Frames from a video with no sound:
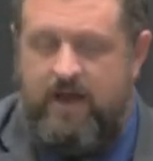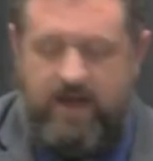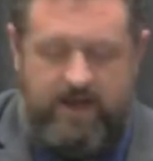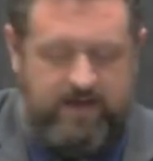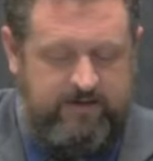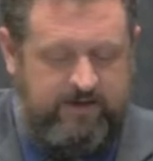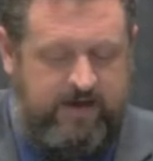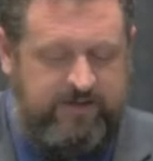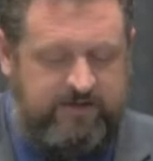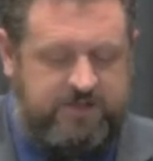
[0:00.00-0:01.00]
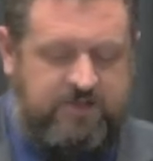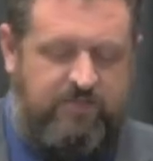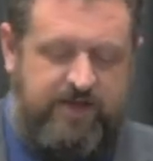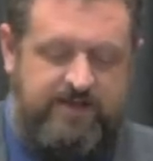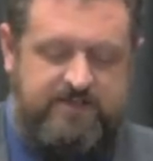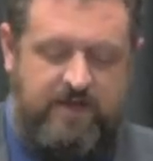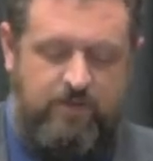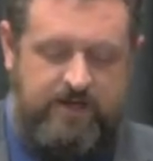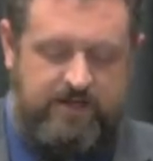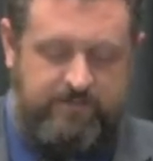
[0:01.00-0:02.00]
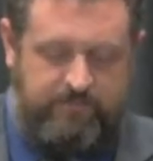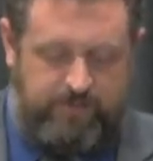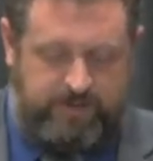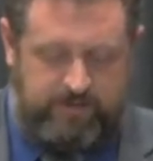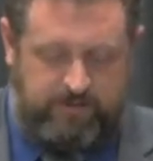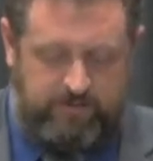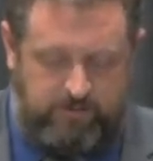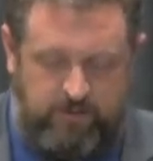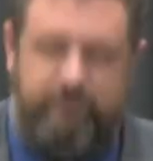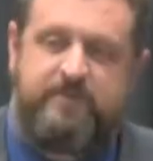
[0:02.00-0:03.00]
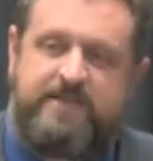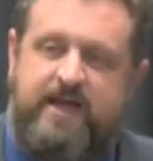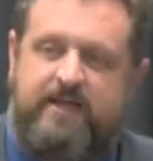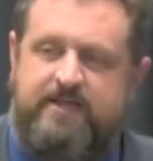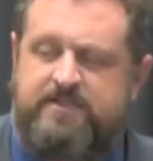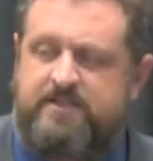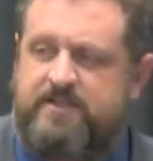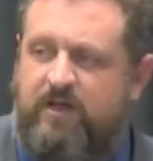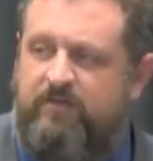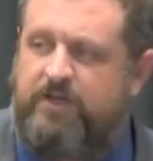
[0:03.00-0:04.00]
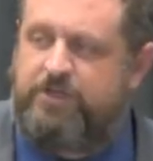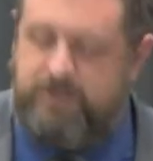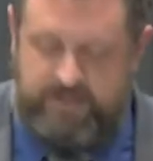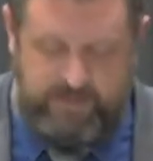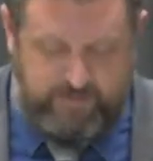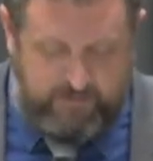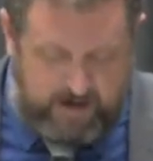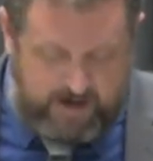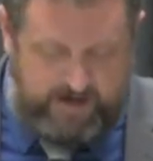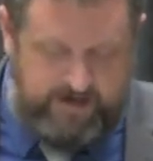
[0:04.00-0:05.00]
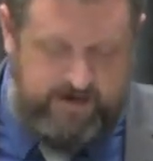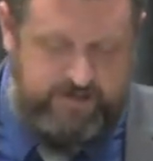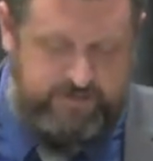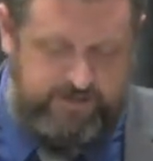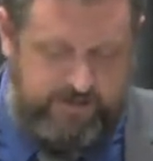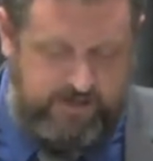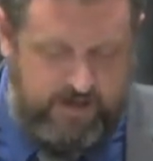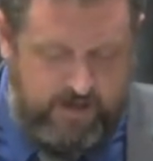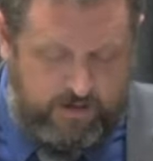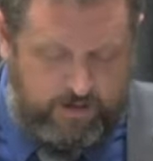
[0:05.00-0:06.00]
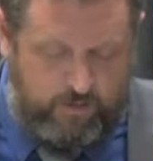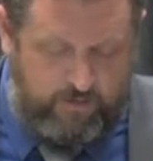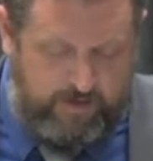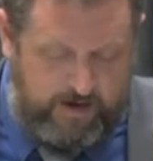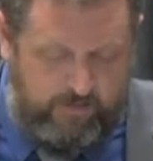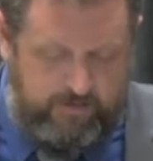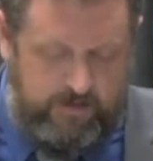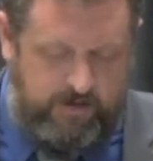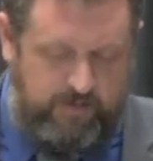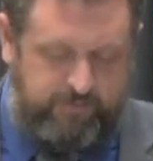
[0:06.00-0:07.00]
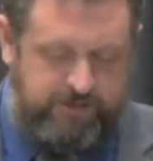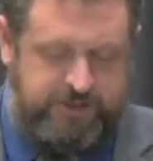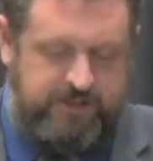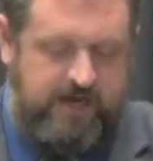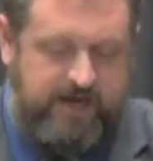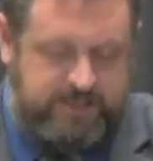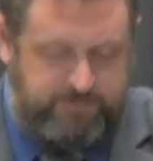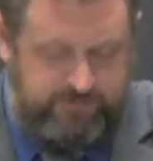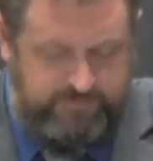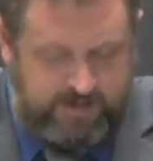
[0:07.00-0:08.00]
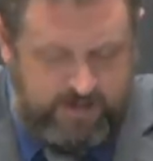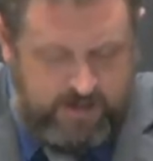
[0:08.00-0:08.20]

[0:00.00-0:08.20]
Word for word: And uh, I think there's some things that we can, we can learn from Zacchaeus' salvation and keep in mind as we go about uh, preaching the gospel.